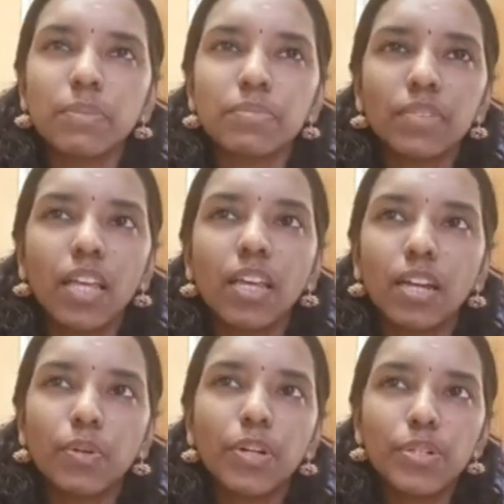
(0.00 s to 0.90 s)
something
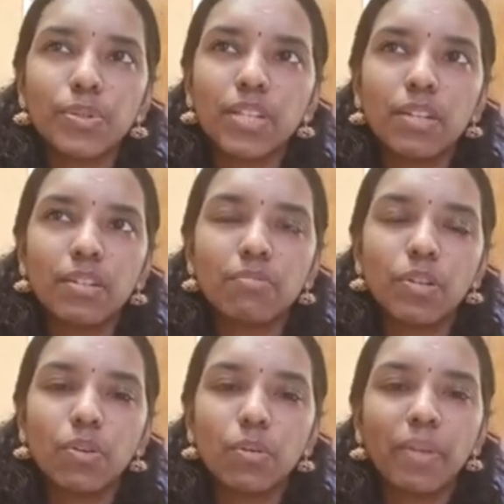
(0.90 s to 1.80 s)
according to
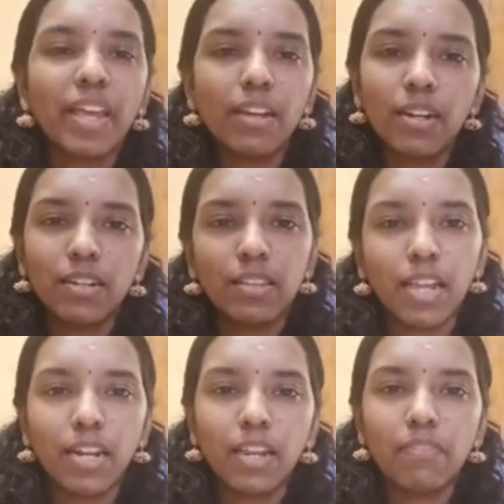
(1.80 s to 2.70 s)
the role play card,
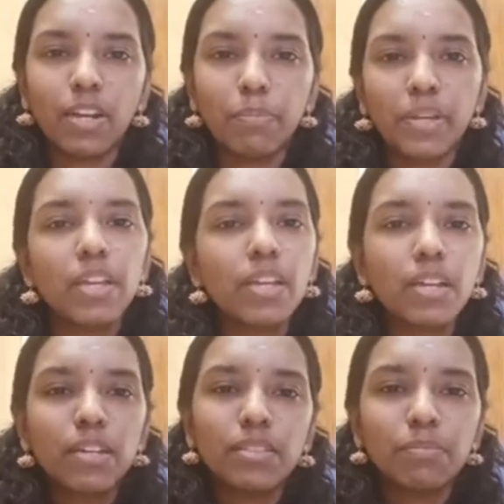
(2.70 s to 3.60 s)
the ending will be
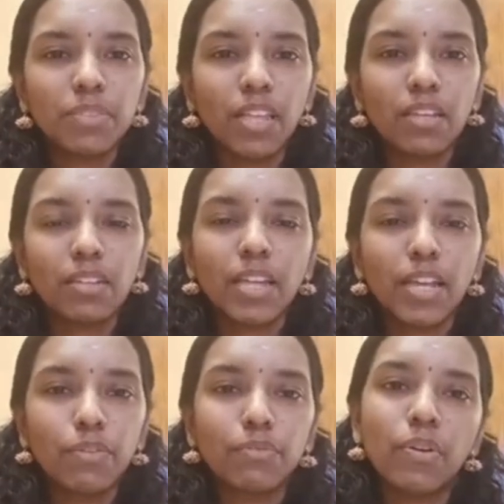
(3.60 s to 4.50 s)
something.
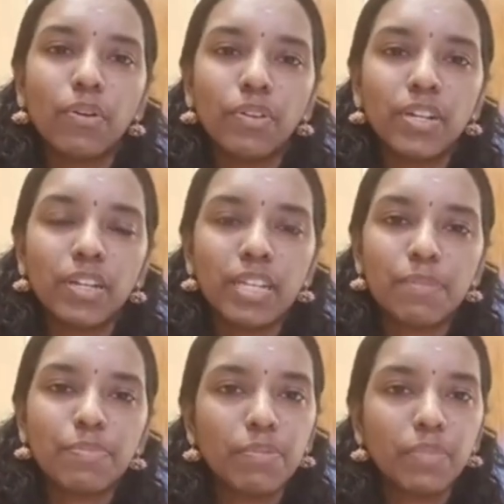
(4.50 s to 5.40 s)
Thank you for
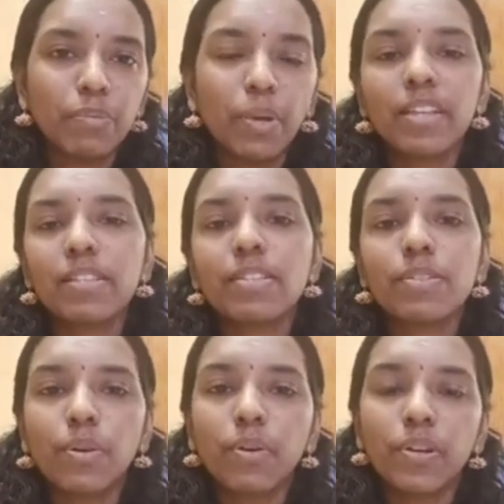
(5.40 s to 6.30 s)
accepting my
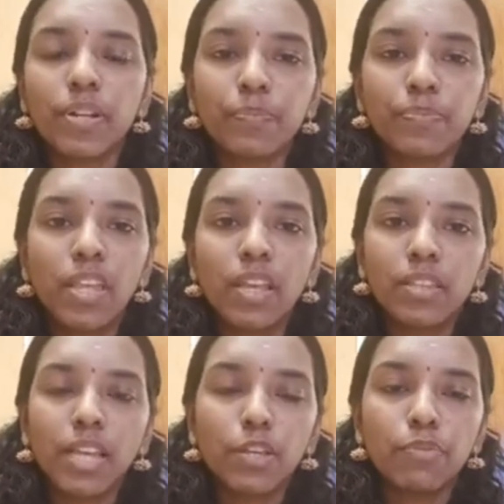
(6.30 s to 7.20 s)
advices, or
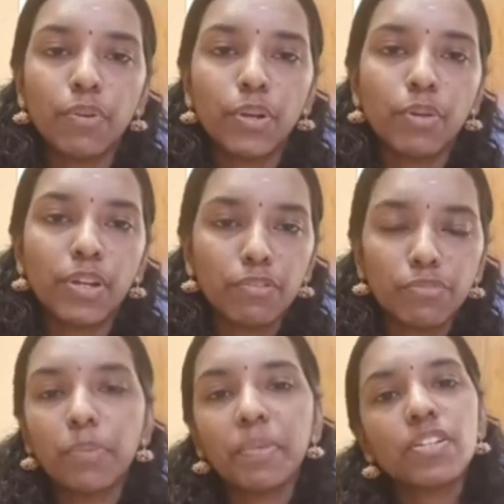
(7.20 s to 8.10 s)
thank you for your
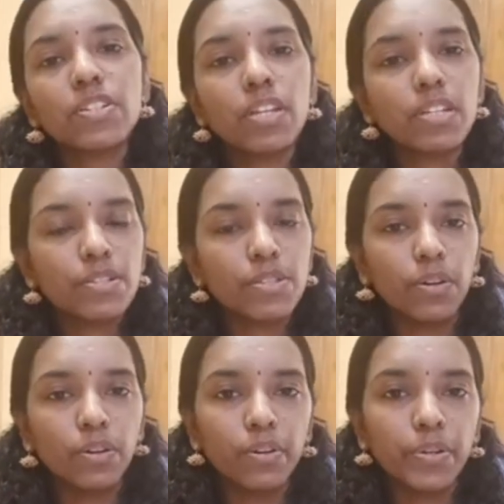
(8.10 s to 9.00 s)
informations,
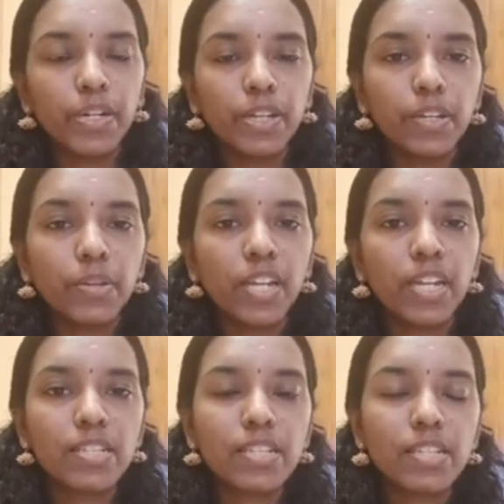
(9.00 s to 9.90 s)
or you
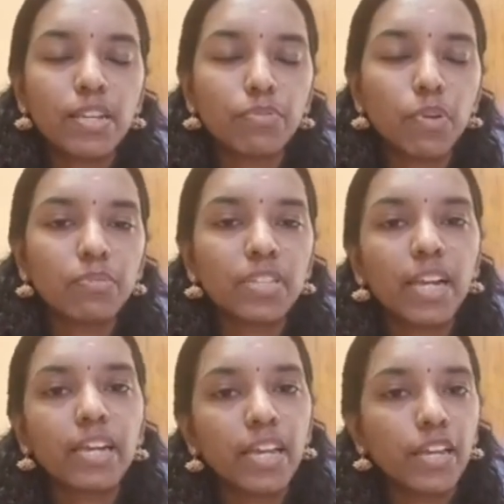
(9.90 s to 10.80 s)
can just inform
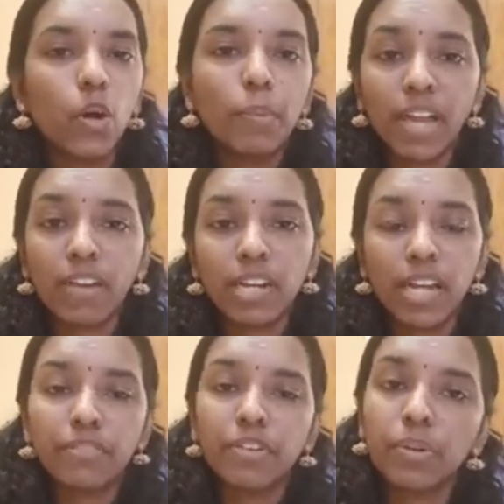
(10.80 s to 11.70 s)
that I hope I have
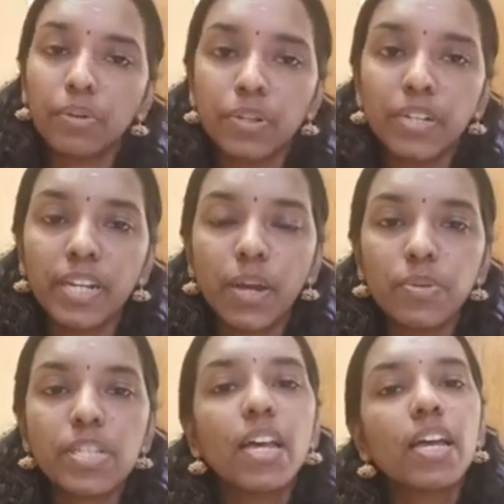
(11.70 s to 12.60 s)
clarified all your
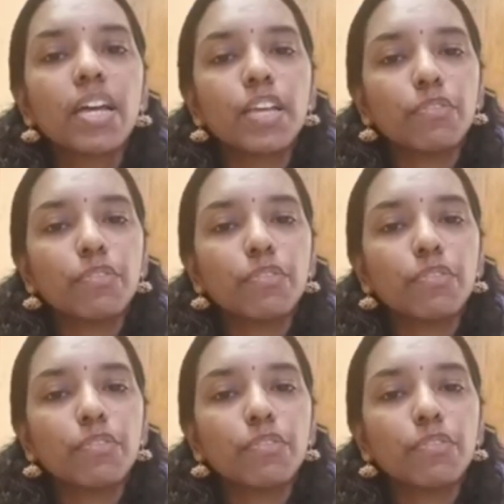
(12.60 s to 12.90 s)
doubts.